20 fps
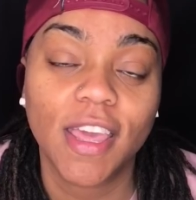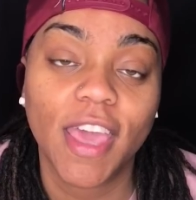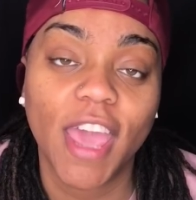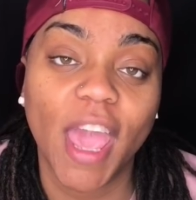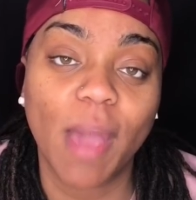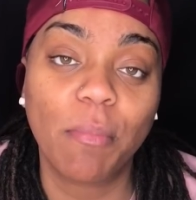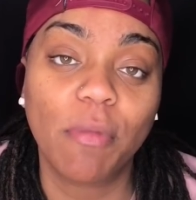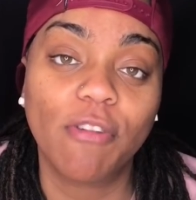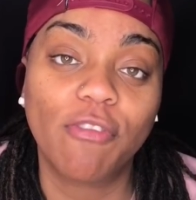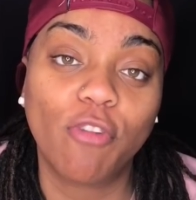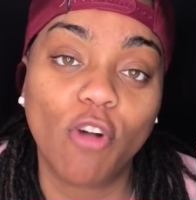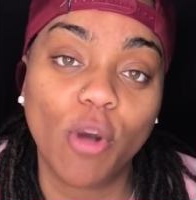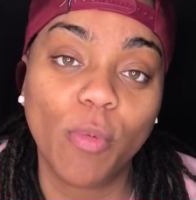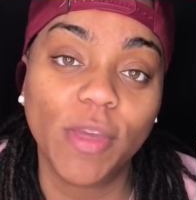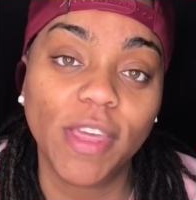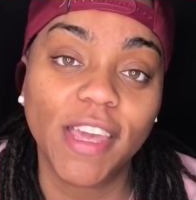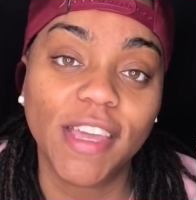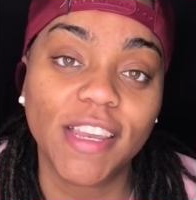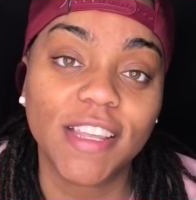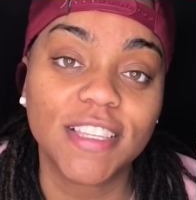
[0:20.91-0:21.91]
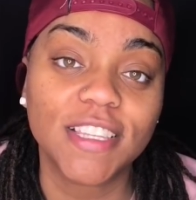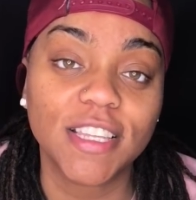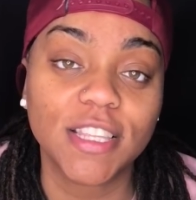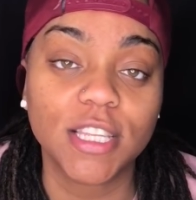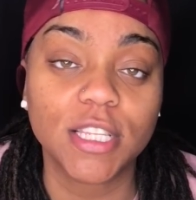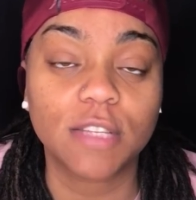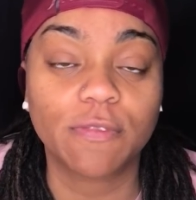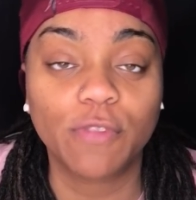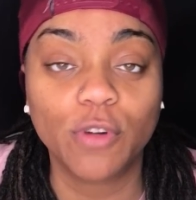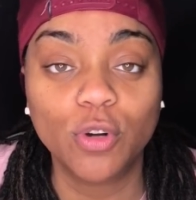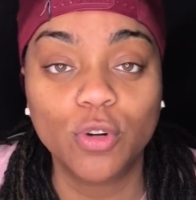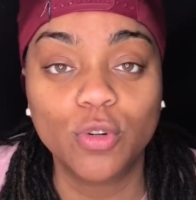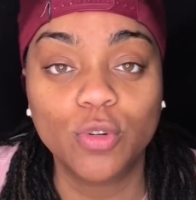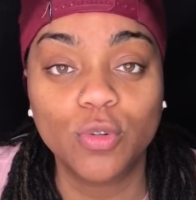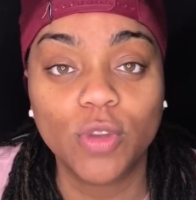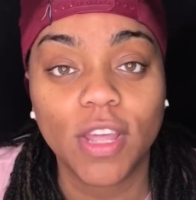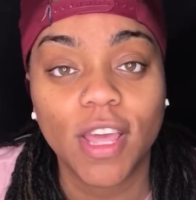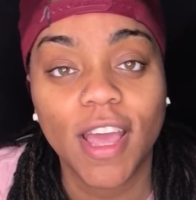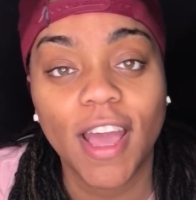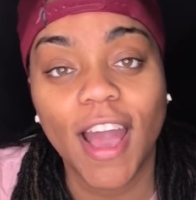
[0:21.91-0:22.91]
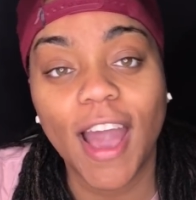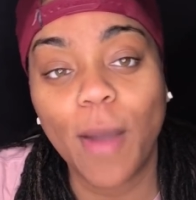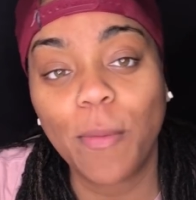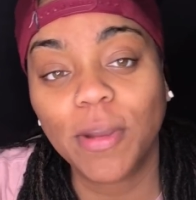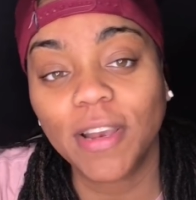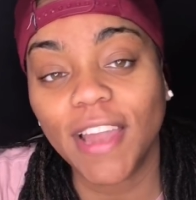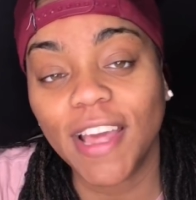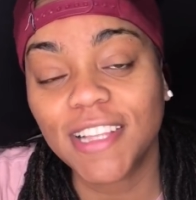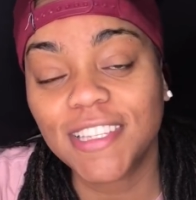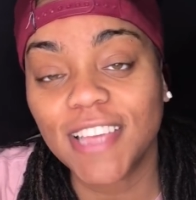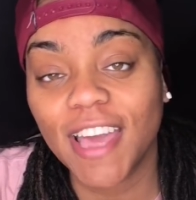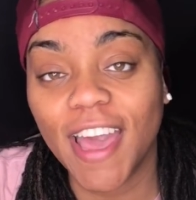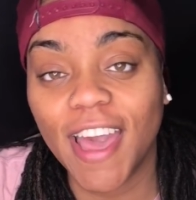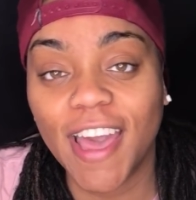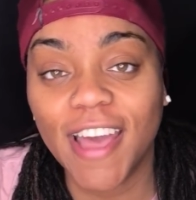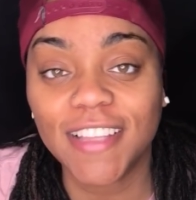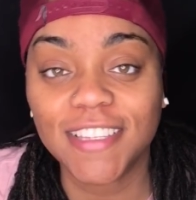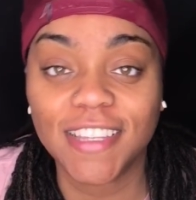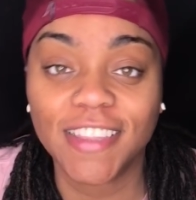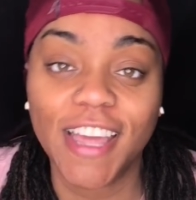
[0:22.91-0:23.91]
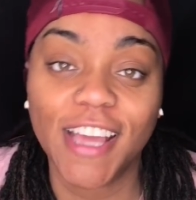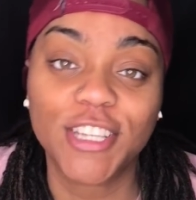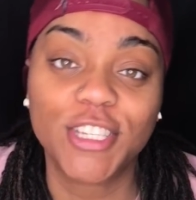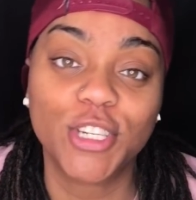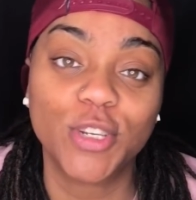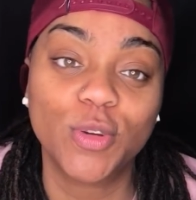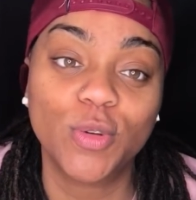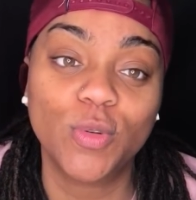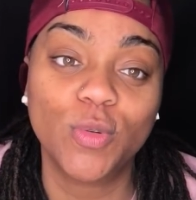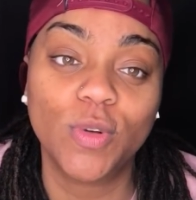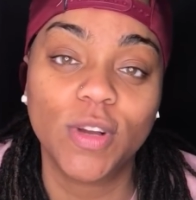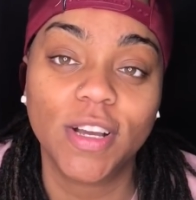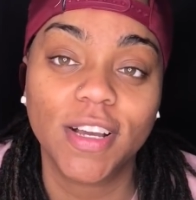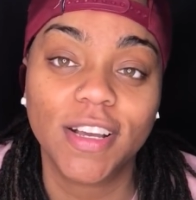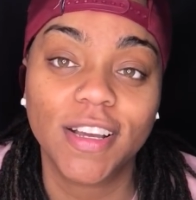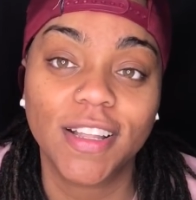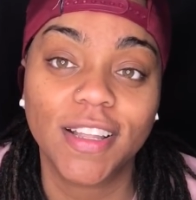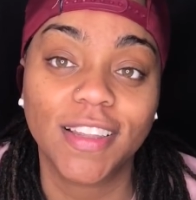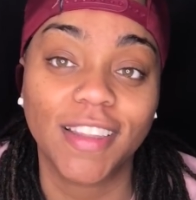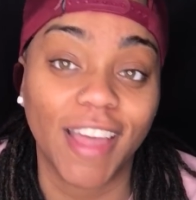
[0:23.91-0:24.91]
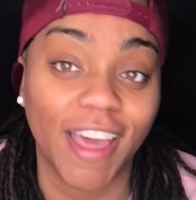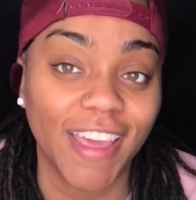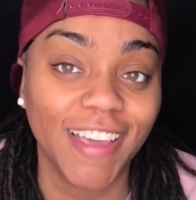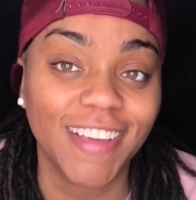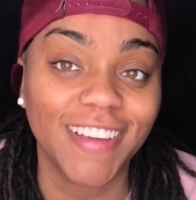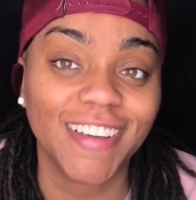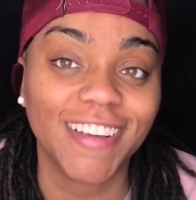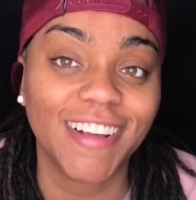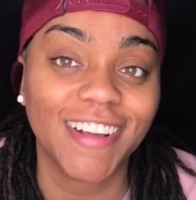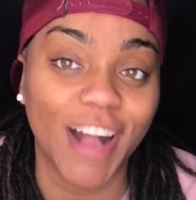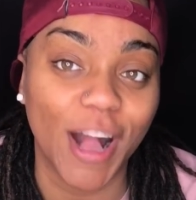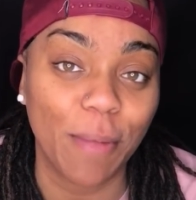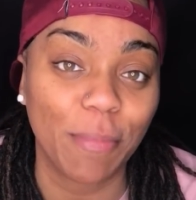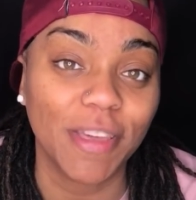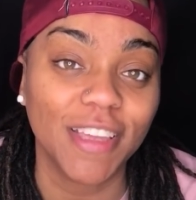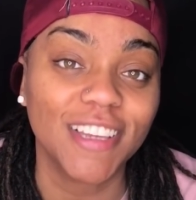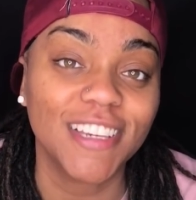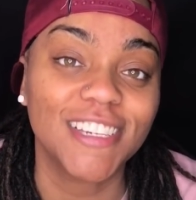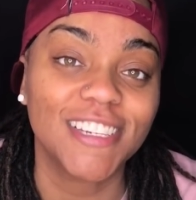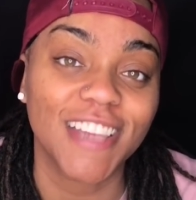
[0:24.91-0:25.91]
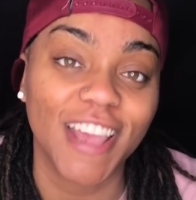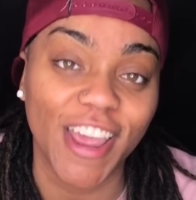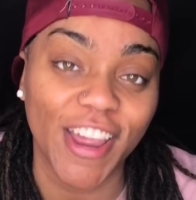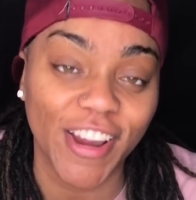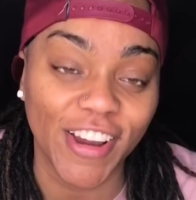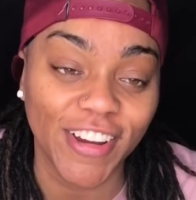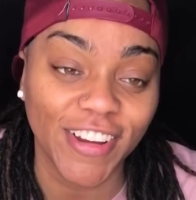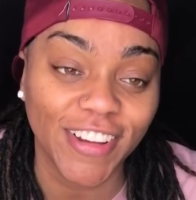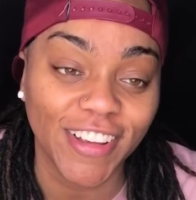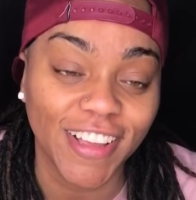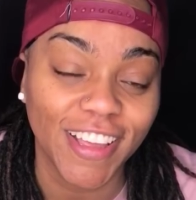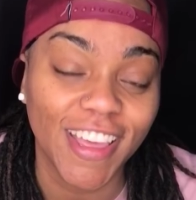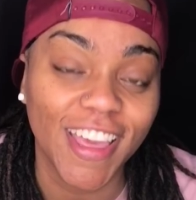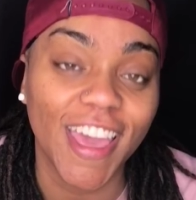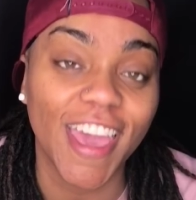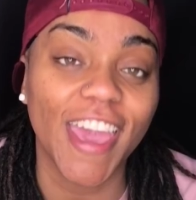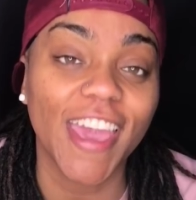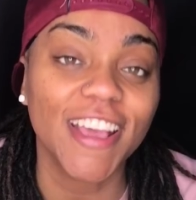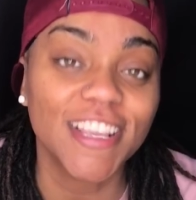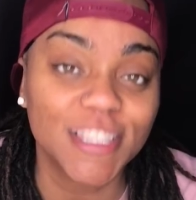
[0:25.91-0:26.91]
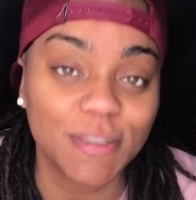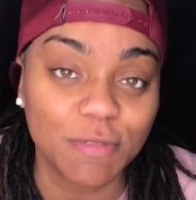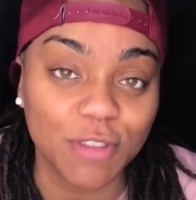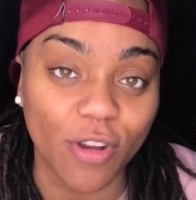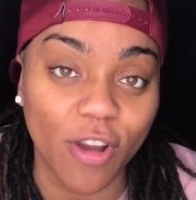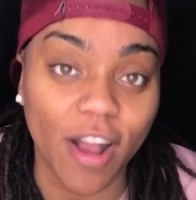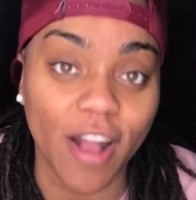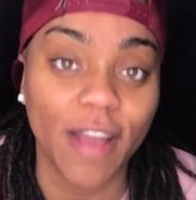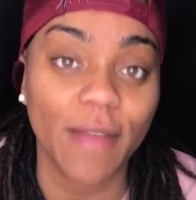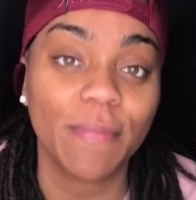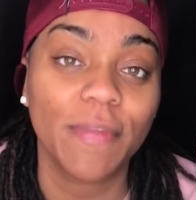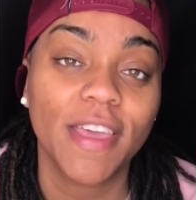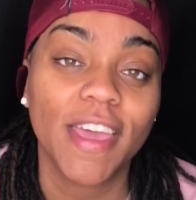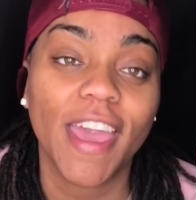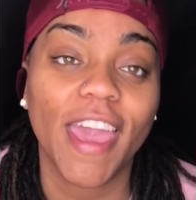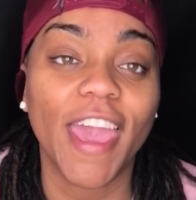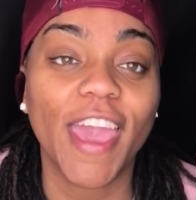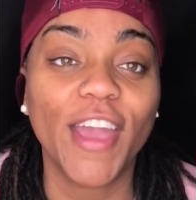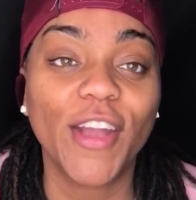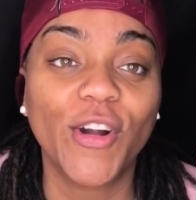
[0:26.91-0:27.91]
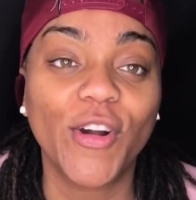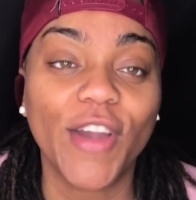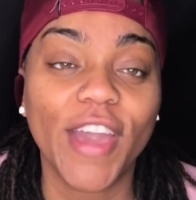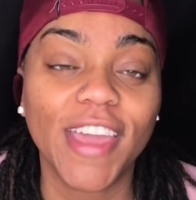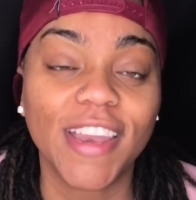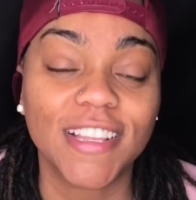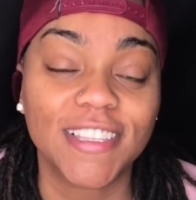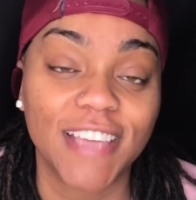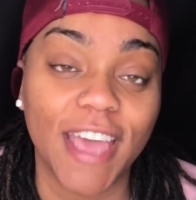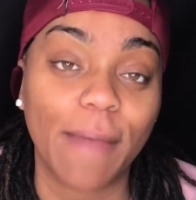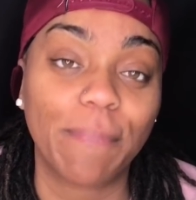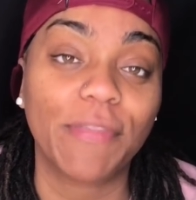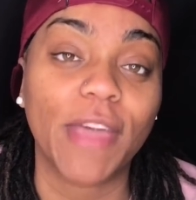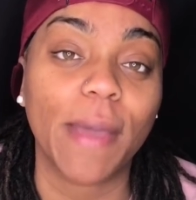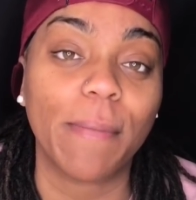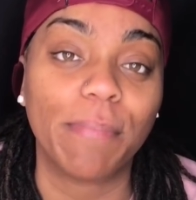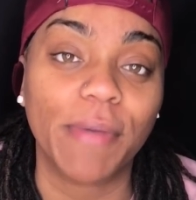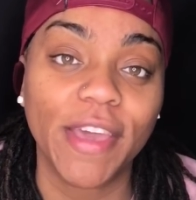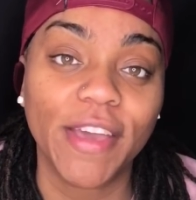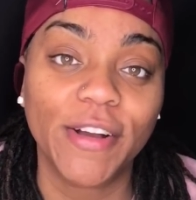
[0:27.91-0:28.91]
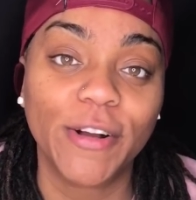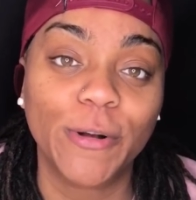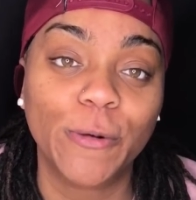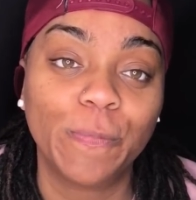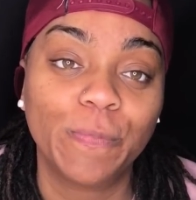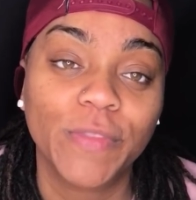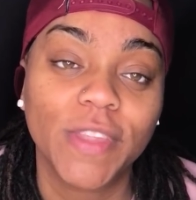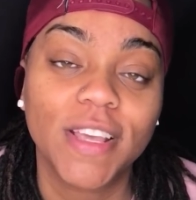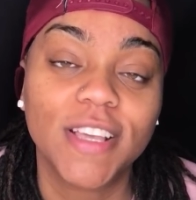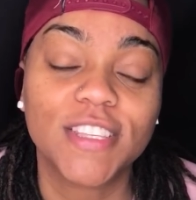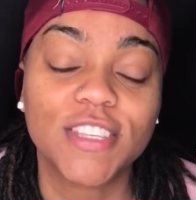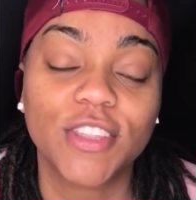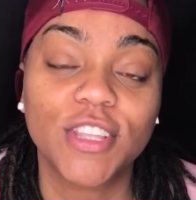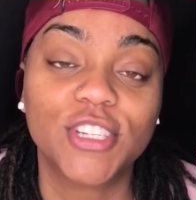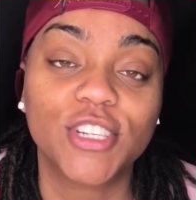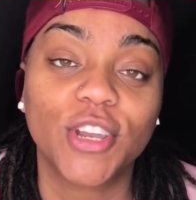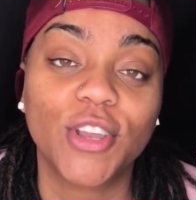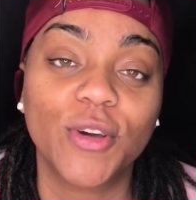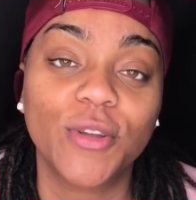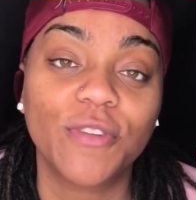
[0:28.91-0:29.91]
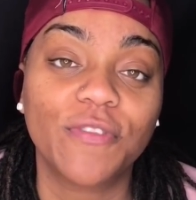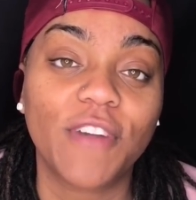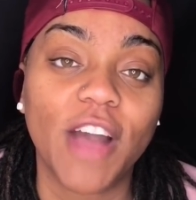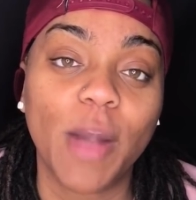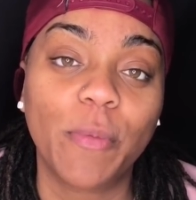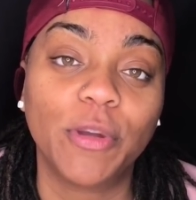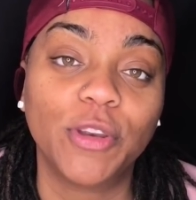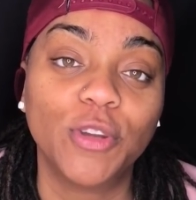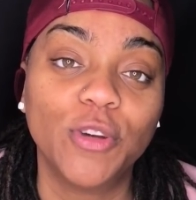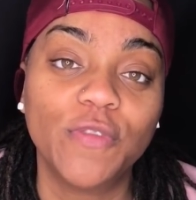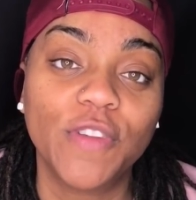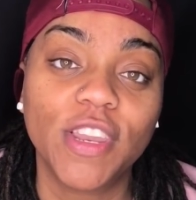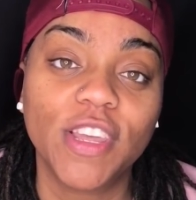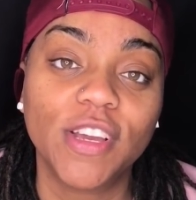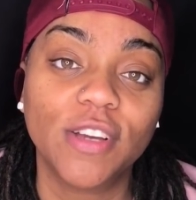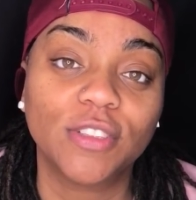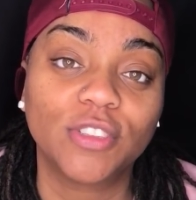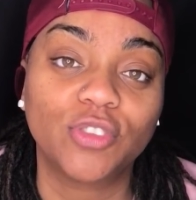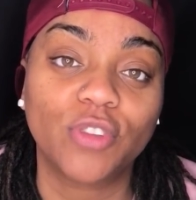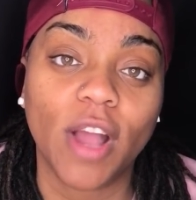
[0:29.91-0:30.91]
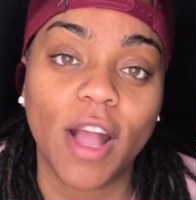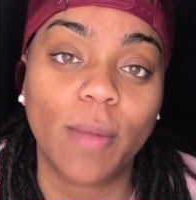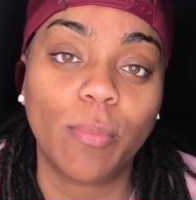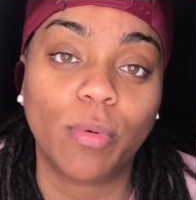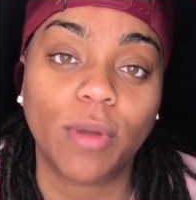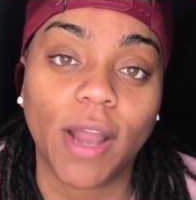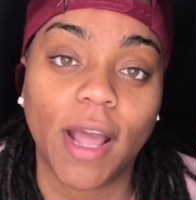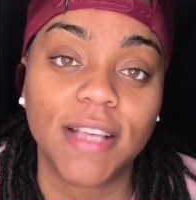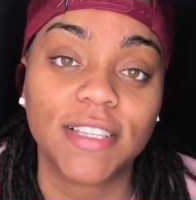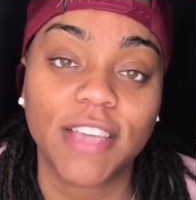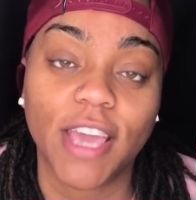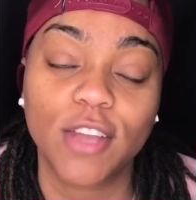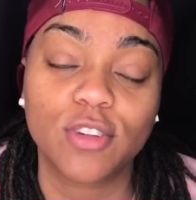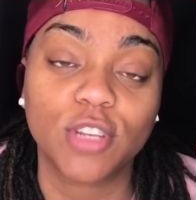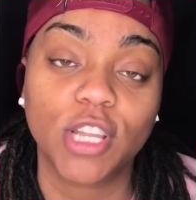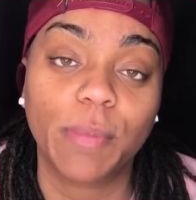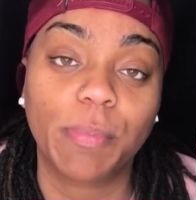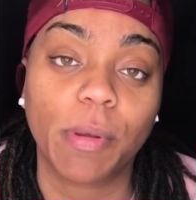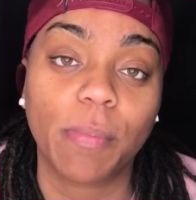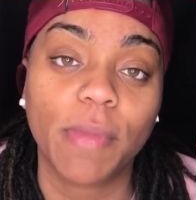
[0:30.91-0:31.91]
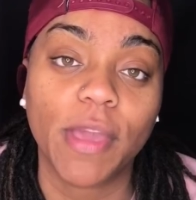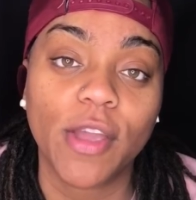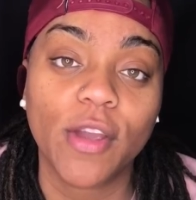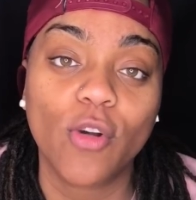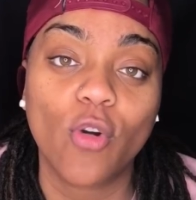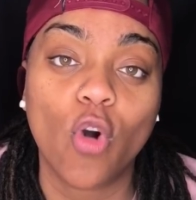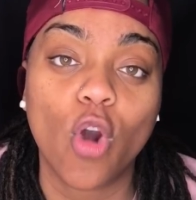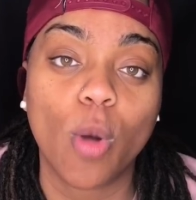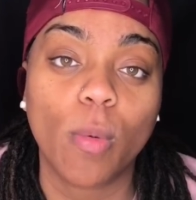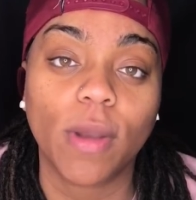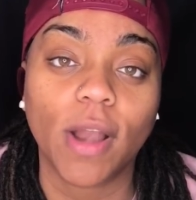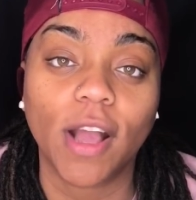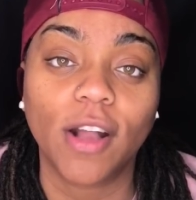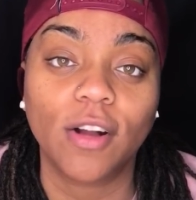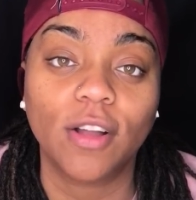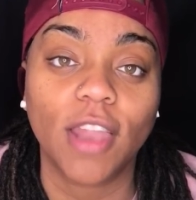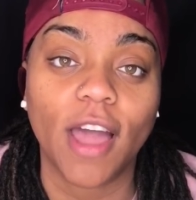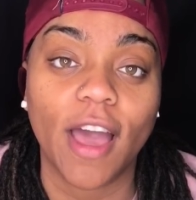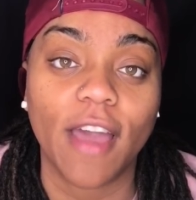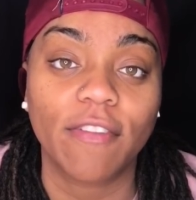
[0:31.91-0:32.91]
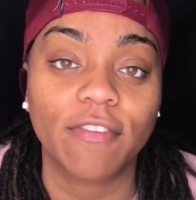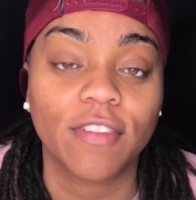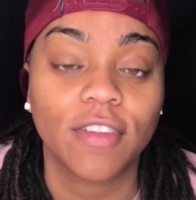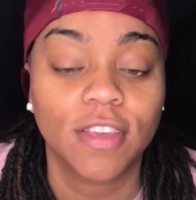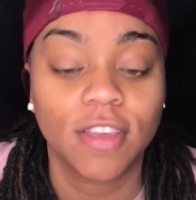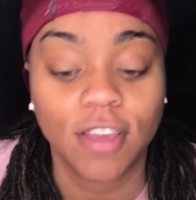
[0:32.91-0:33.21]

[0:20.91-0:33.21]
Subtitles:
And before we get into this food, I would like to ask that you like, comment, share, and subscribe, and go ahead and tap that bell so that you're notified when new videos drop, when I schedule a premiere or when I go live.